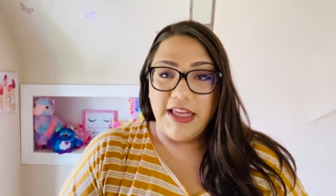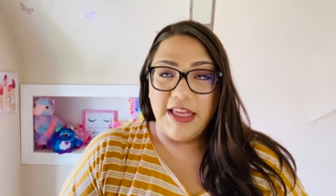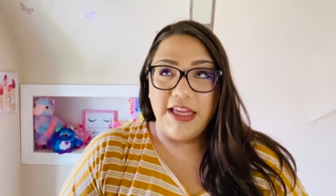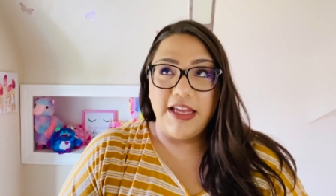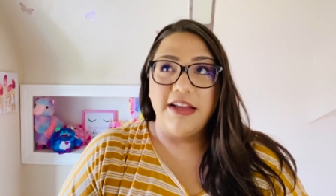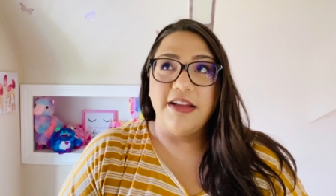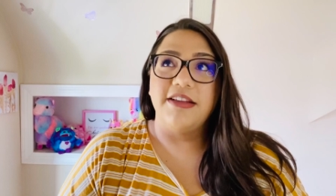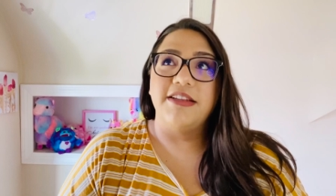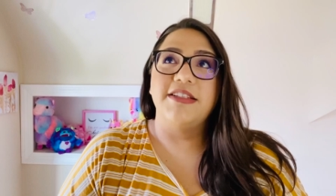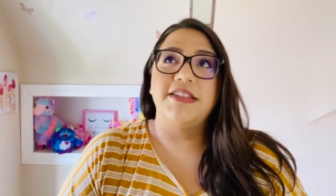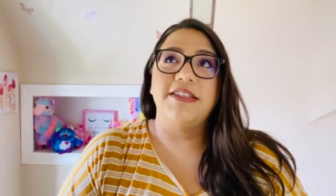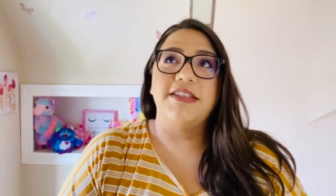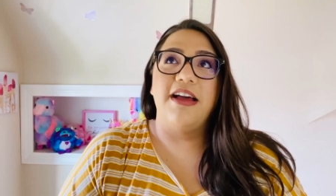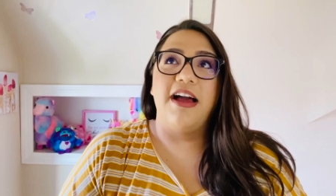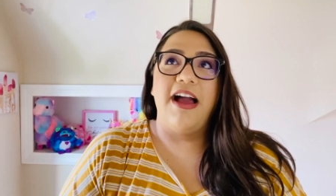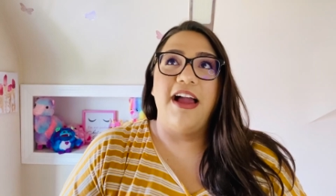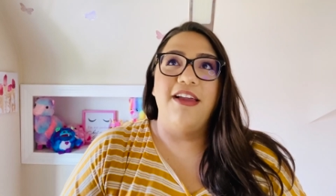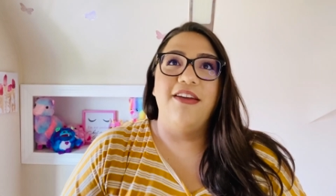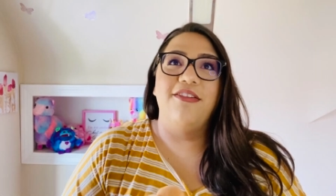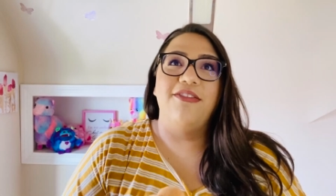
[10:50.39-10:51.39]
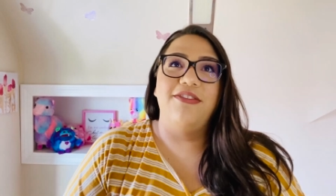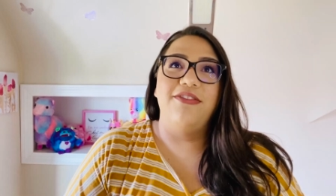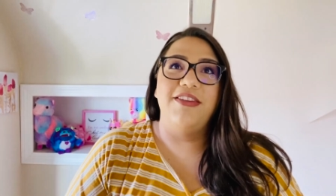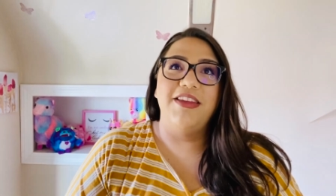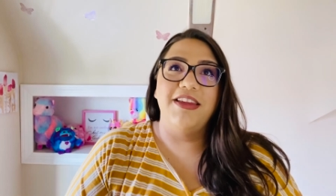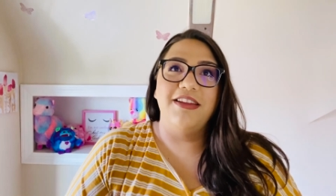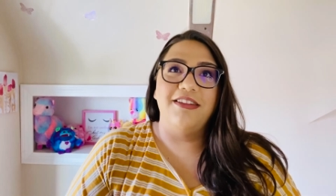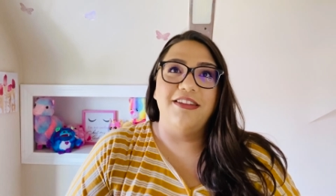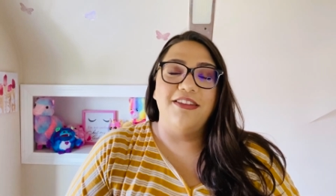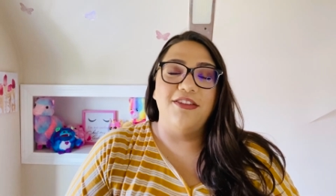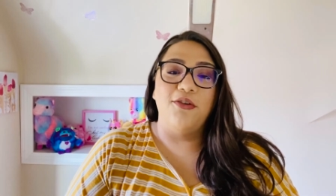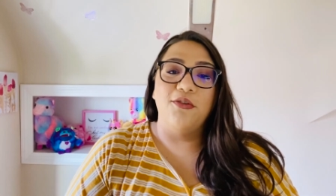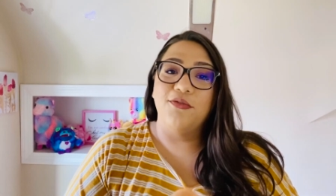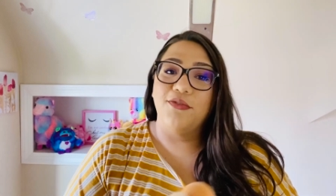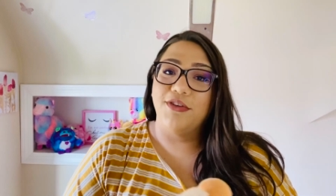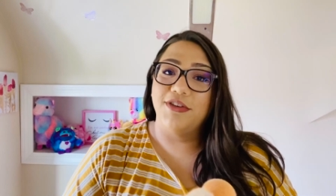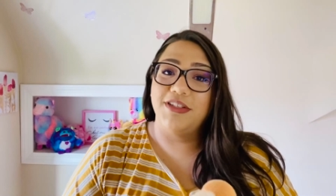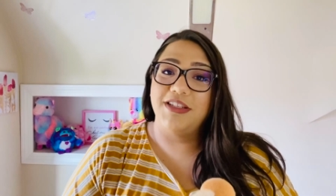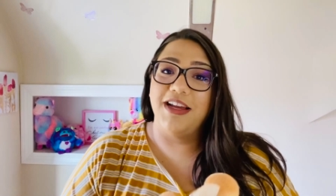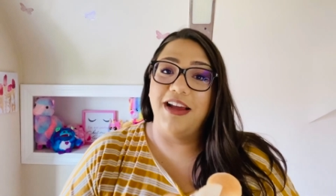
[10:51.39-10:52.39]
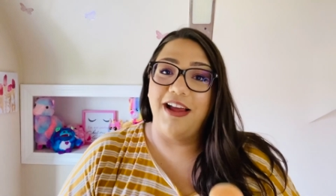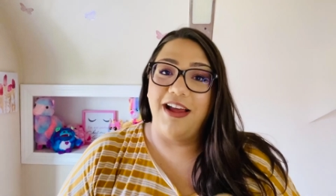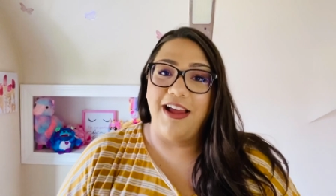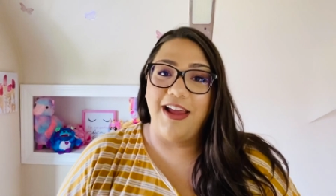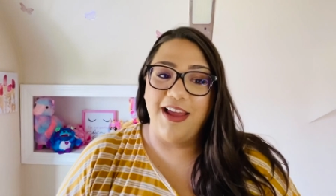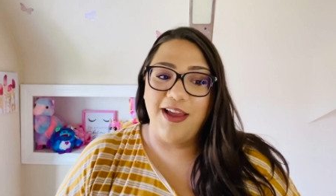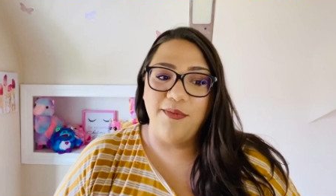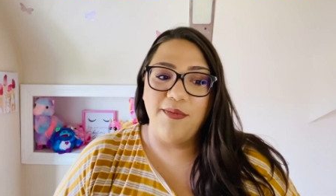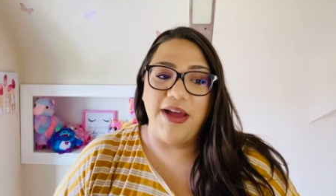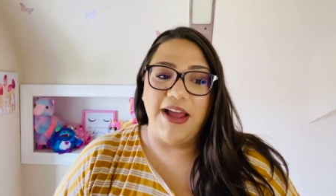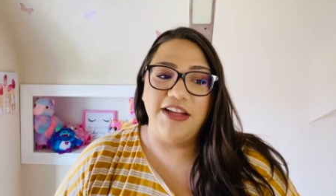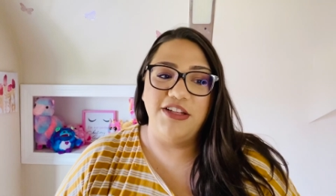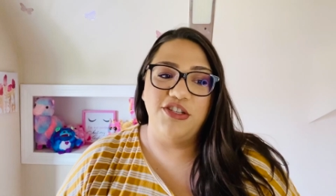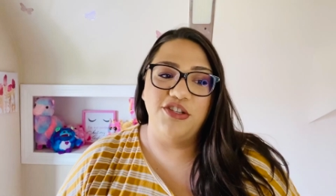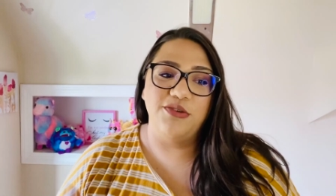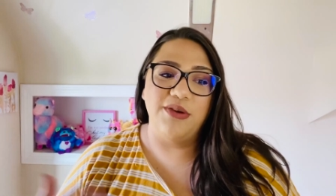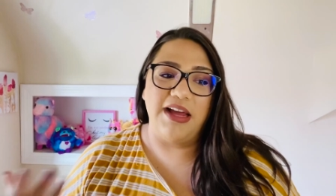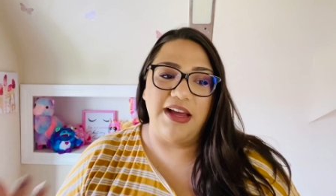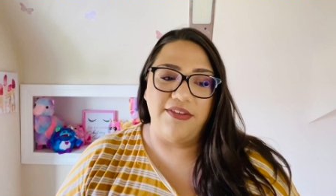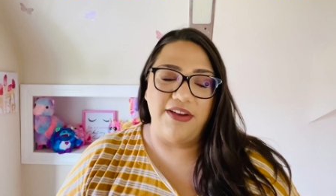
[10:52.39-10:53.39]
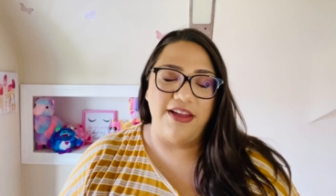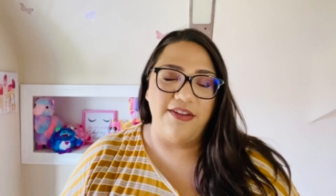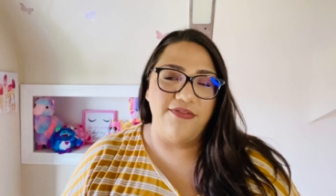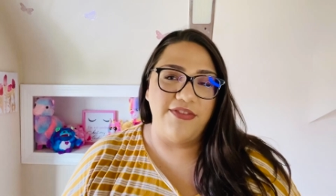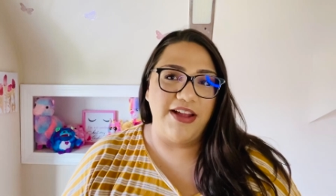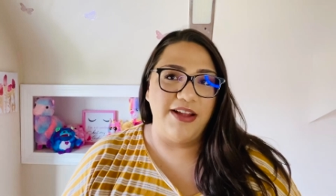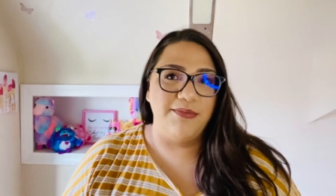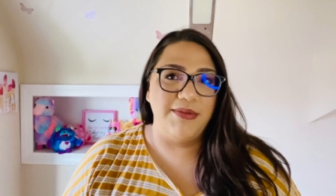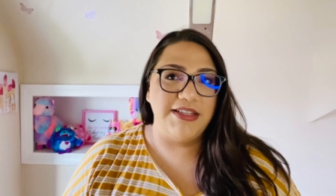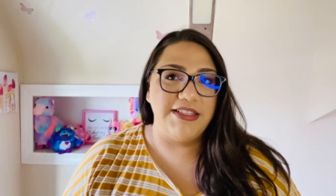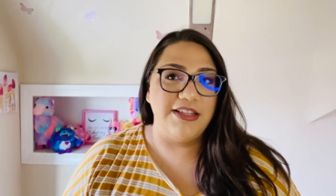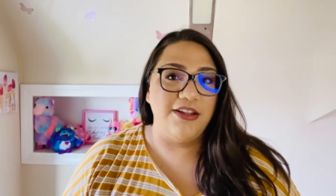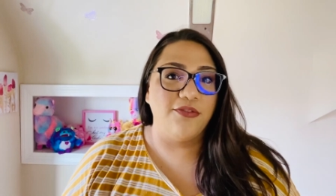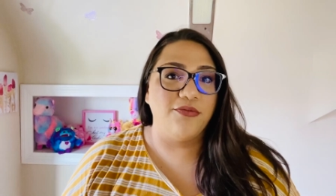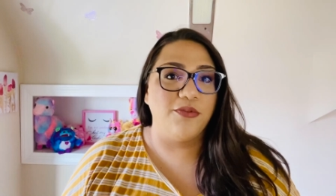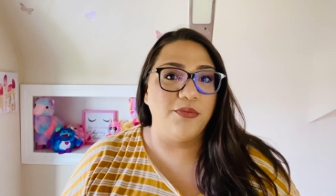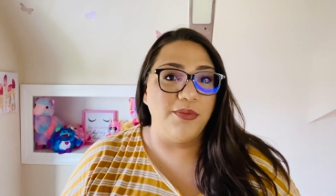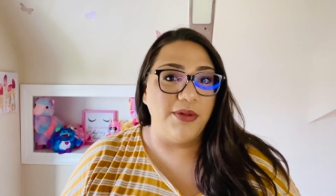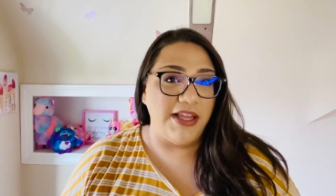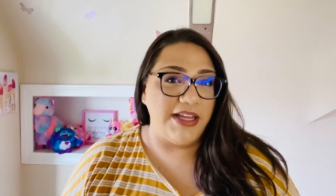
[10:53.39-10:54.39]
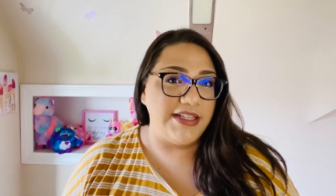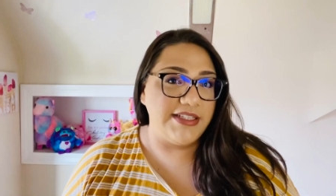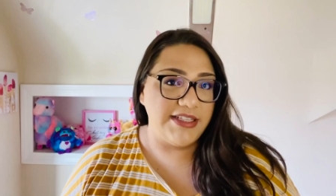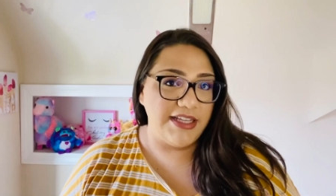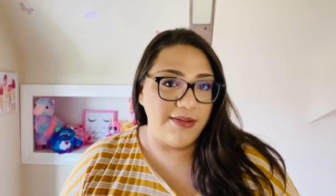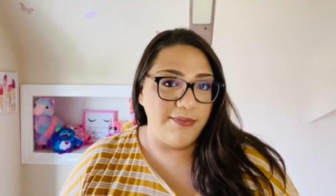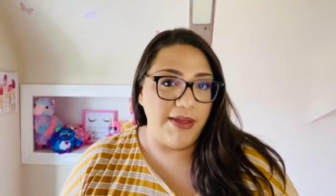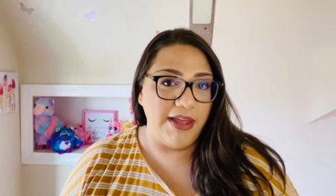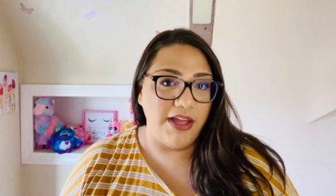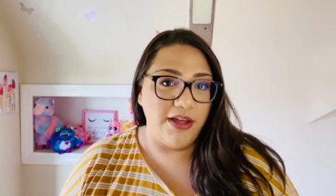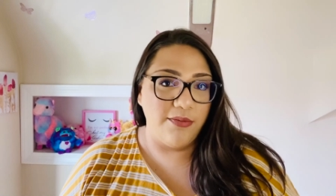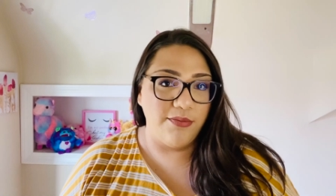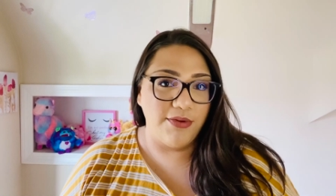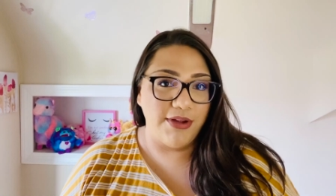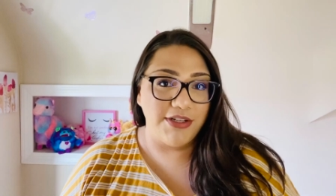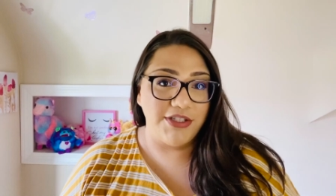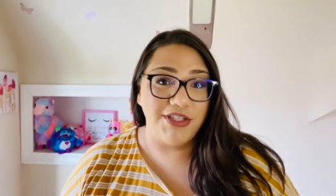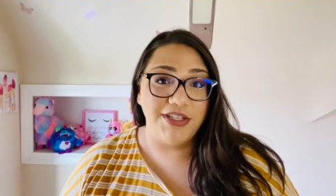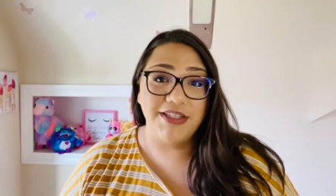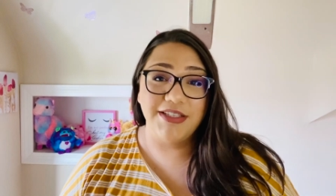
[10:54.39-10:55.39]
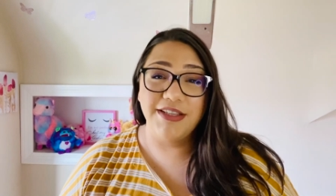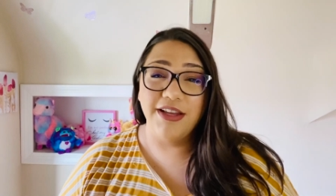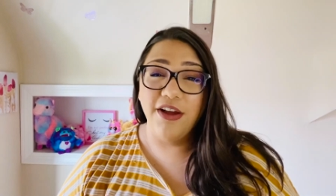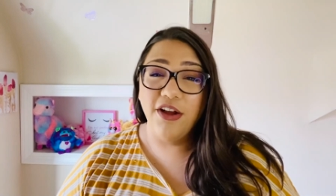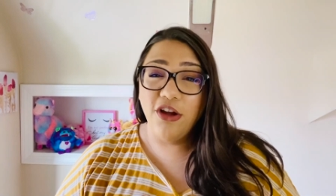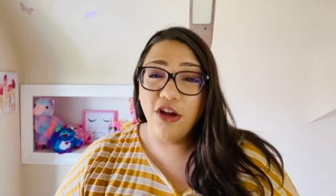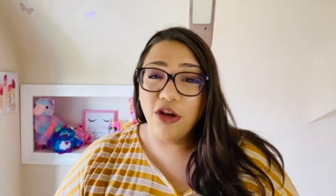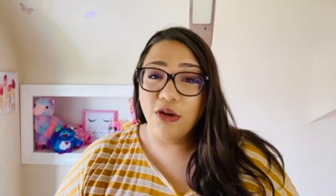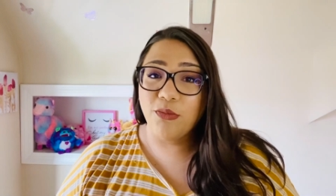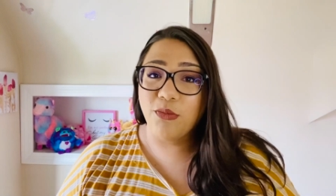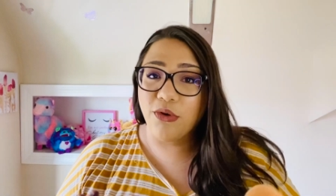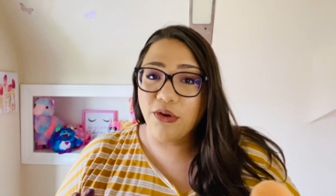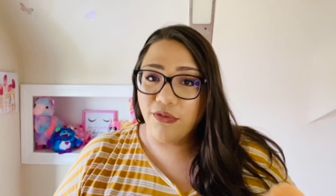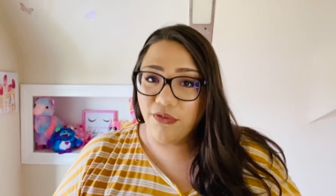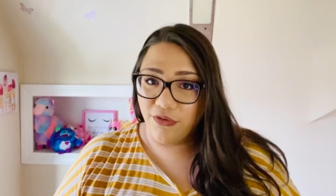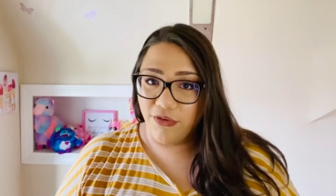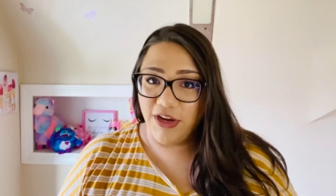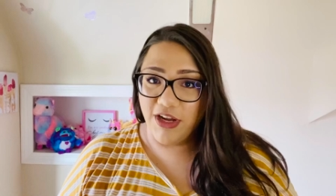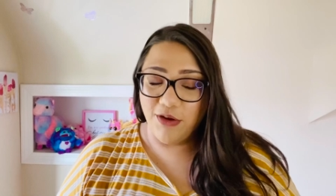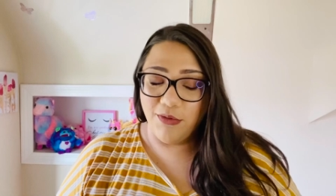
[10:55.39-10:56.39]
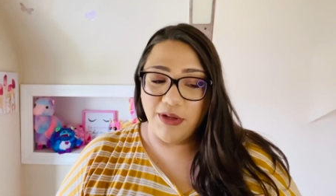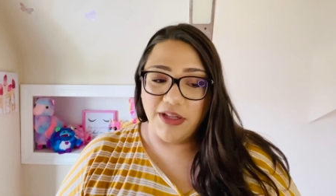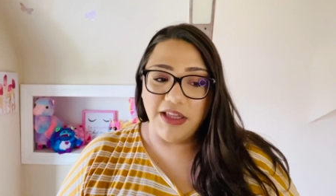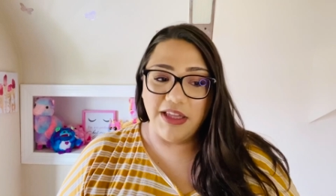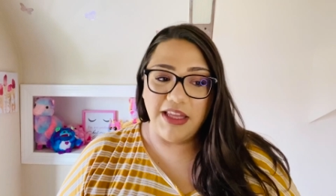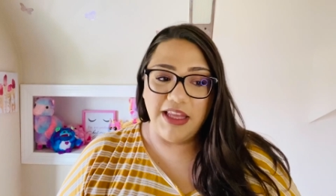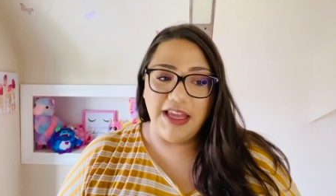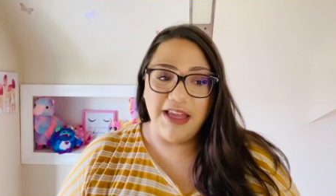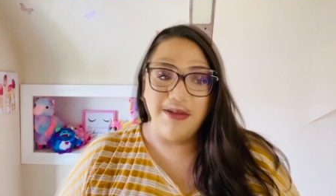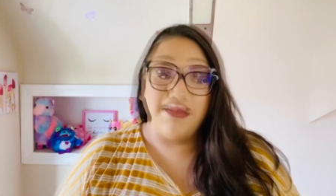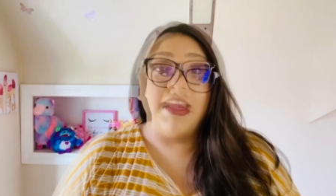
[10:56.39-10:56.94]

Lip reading: is I feel over time I find myself replacing makeup brushes more frequently.